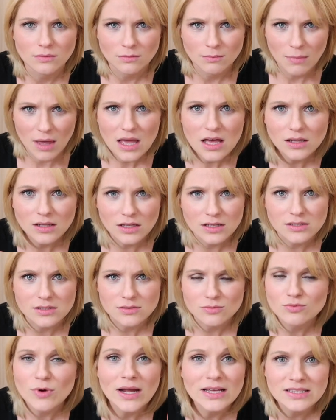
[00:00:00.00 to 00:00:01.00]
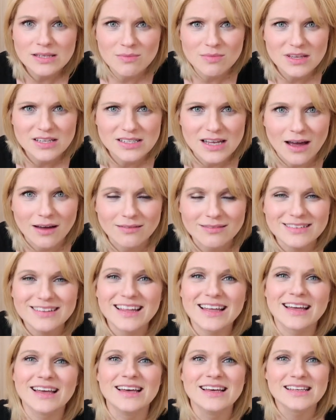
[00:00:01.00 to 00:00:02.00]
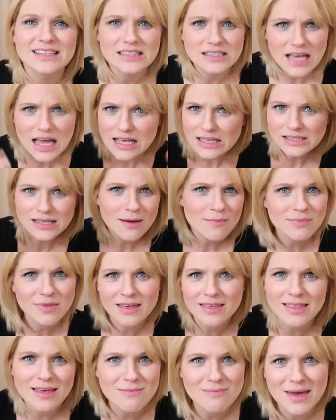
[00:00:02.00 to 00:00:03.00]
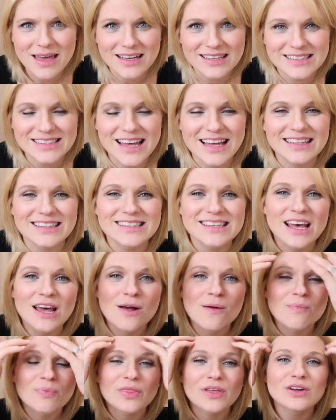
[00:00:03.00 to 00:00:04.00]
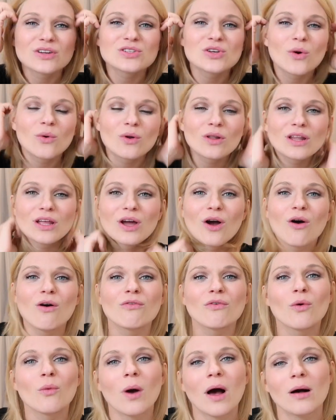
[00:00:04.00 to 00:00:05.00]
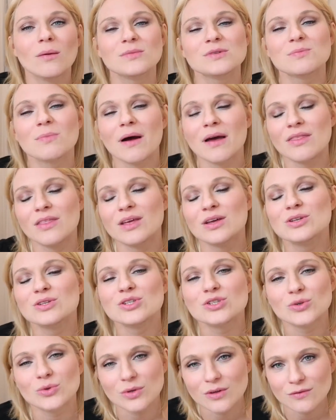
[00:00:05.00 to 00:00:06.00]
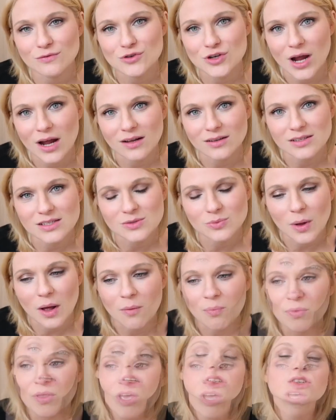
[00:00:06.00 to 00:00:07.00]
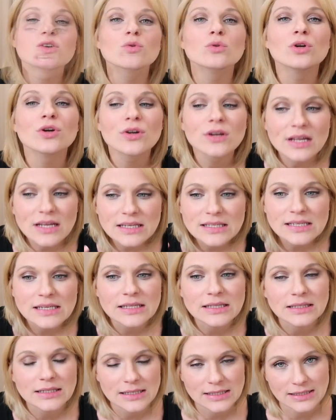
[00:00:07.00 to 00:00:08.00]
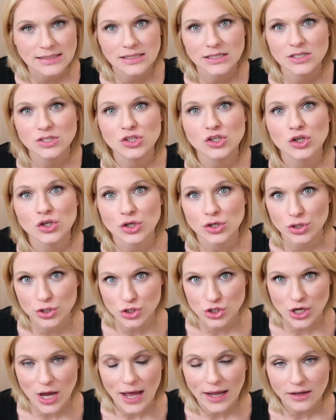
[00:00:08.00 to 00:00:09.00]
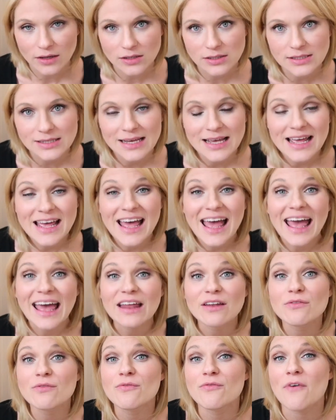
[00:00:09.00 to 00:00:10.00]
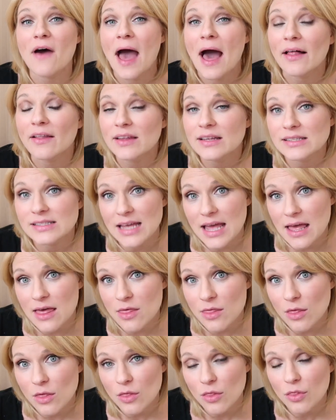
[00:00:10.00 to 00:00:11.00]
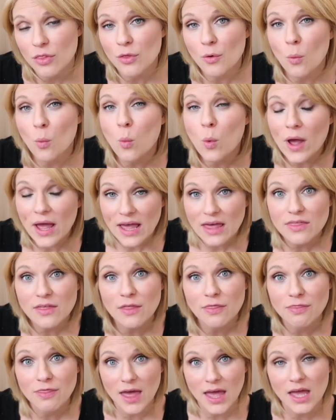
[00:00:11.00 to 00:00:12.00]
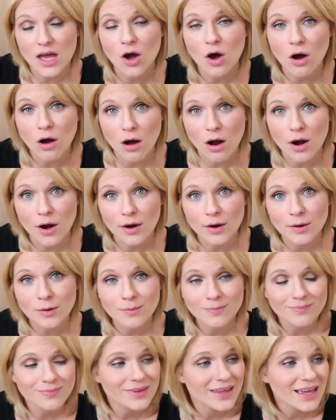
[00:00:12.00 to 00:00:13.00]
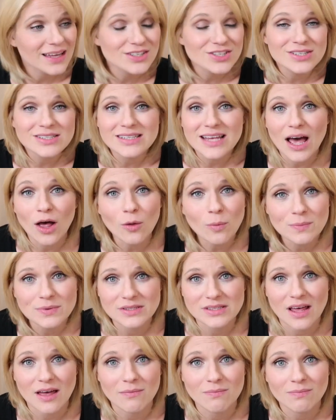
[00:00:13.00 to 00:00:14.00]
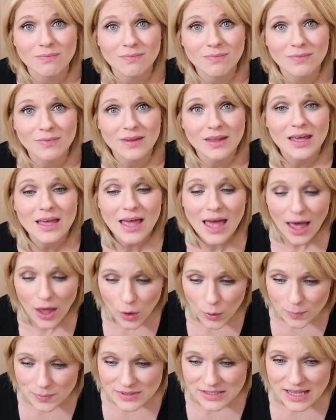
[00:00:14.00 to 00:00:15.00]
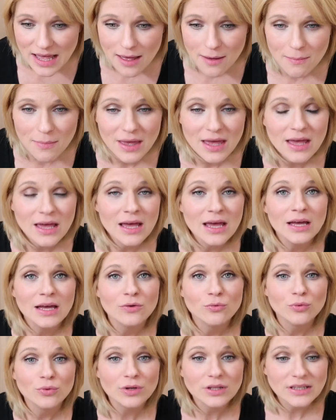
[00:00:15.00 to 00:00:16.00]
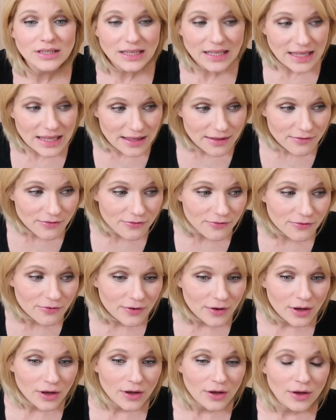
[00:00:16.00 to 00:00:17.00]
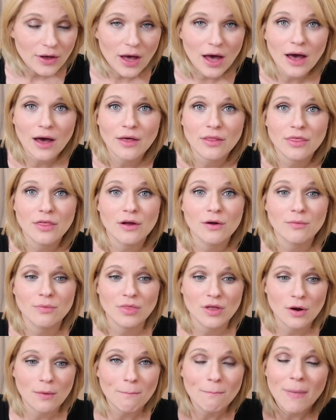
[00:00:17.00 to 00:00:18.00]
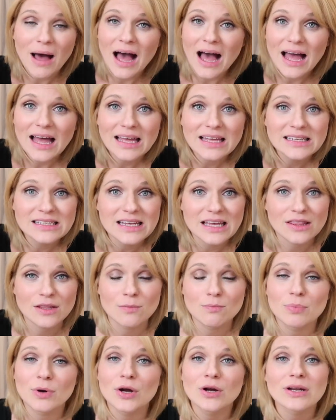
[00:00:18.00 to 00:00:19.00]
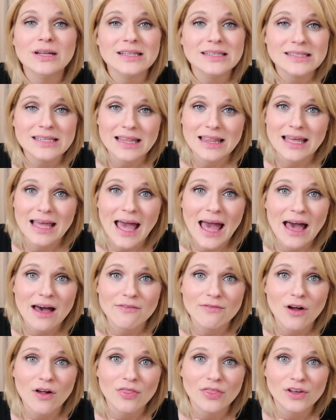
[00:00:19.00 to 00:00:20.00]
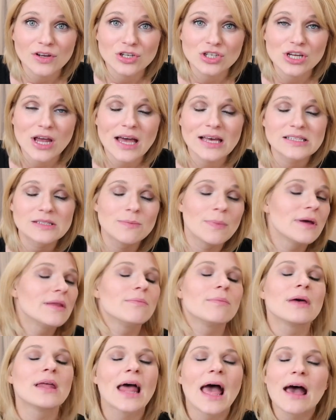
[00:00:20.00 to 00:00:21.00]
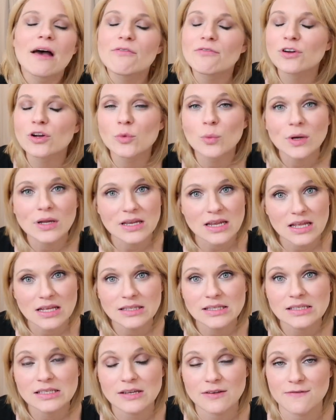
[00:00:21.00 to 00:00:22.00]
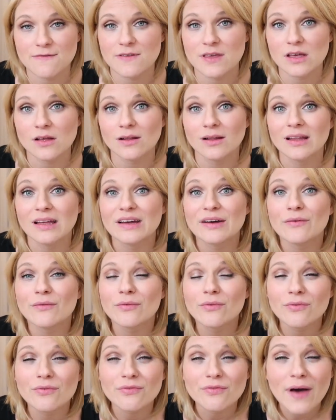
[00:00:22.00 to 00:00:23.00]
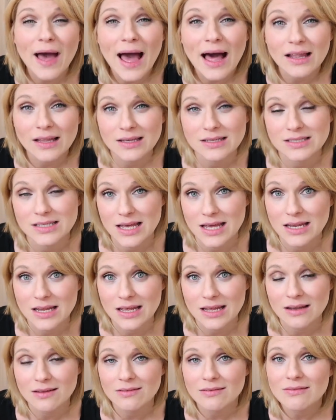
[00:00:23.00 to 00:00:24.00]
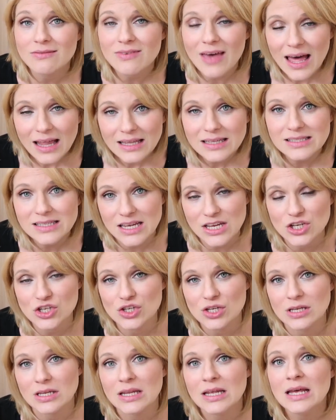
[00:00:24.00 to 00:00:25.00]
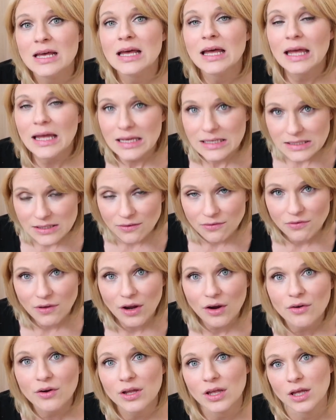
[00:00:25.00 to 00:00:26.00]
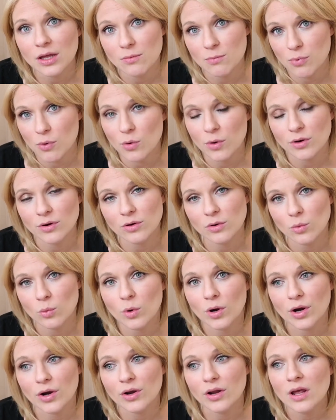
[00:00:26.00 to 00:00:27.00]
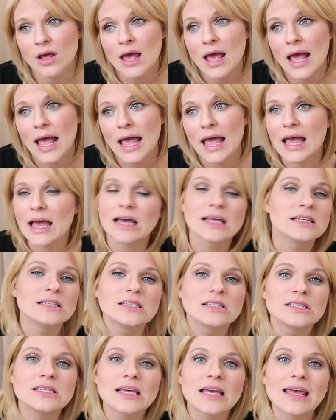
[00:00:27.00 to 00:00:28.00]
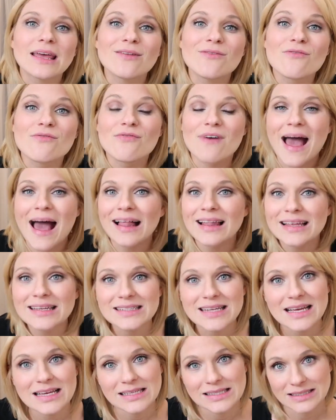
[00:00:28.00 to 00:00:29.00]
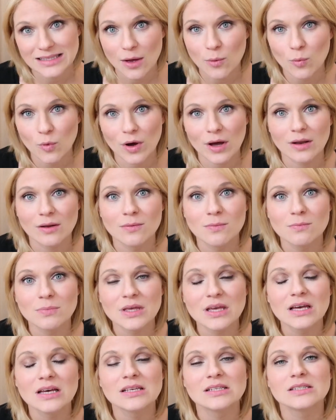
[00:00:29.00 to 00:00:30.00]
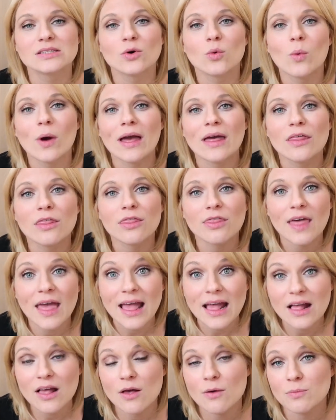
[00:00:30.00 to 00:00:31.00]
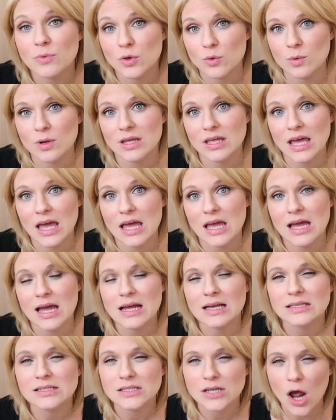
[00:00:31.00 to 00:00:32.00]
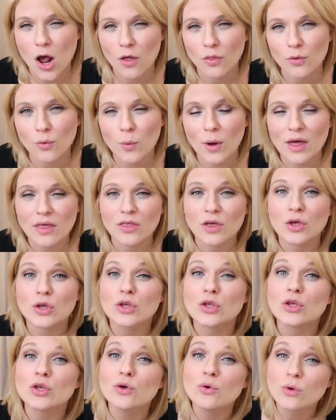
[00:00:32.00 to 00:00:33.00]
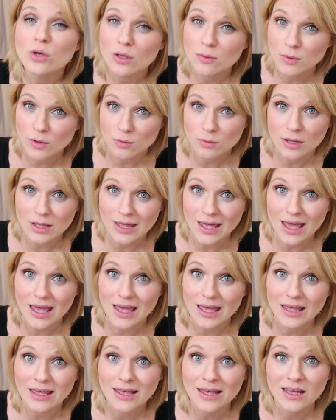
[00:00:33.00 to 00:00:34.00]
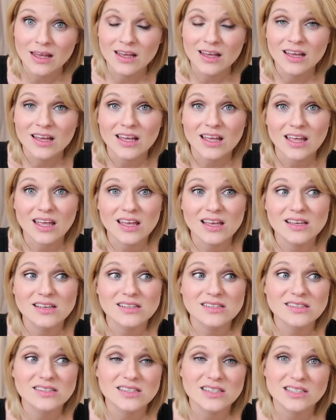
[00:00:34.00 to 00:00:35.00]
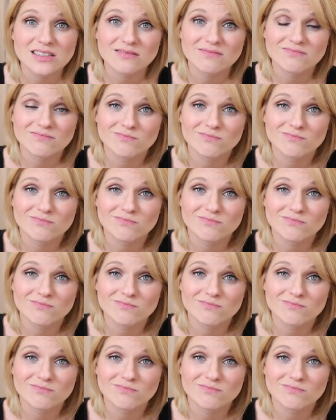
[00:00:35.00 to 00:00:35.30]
make a list. Write something down. Like, say something that makes sense. They're totally overwhelmed by the intuitive child as well. So learning to listen to your child and validate the way that they are, it just helps them. It helps them relieve their mind and the burdens that they have on their chest, but everyone needs to feel validated. Validation is a very important word, and to invalidate someone because the way they communicate is not the way that you communicate is